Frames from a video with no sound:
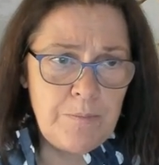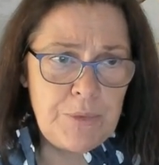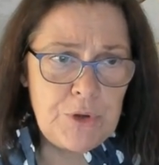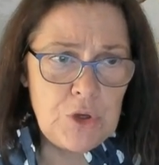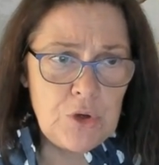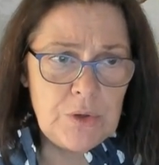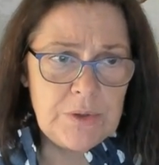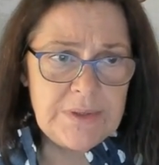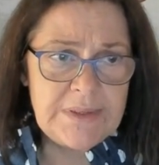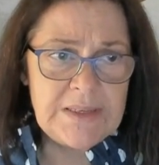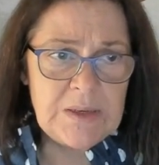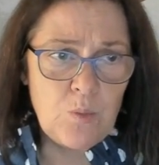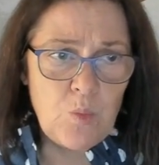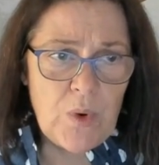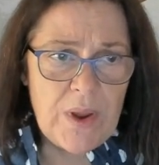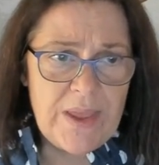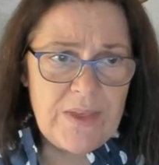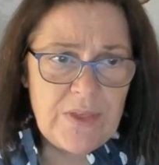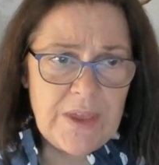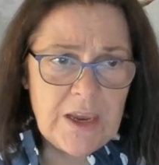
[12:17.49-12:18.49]
abuse and
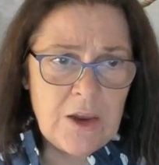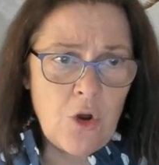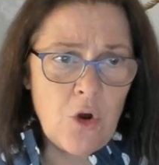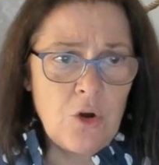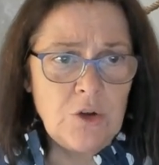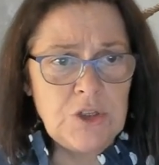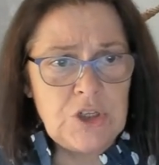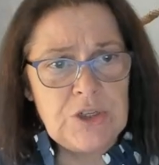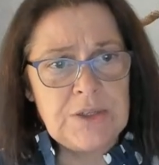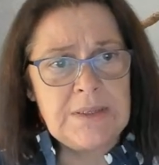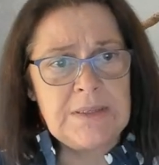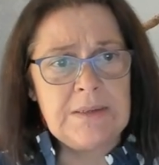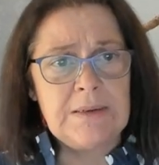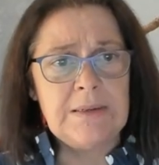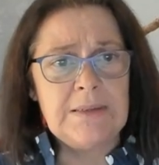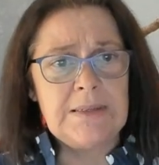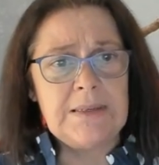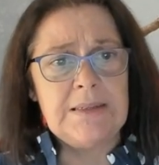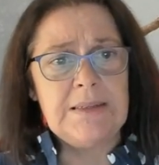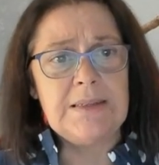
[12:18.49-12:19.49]
where their
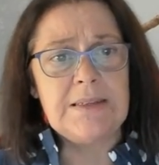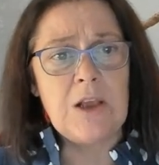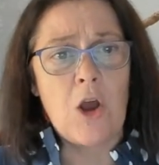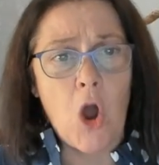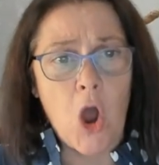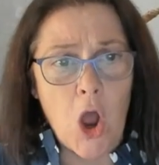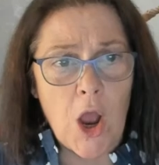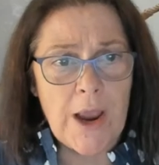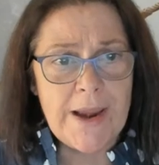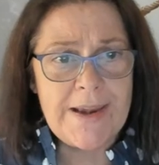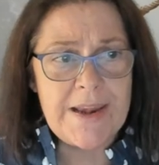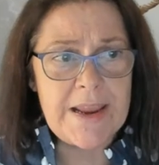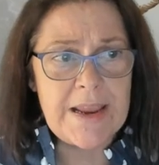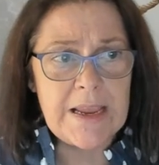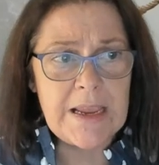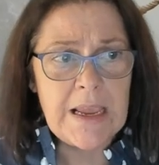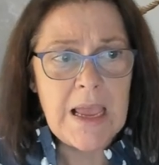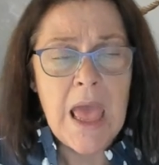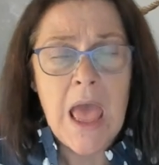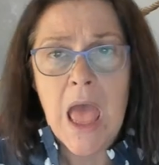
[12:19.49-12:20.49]
consciousness is
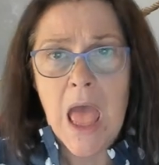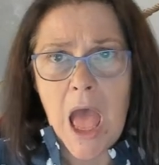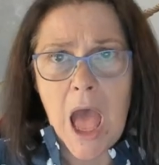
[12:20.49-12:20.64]
hiding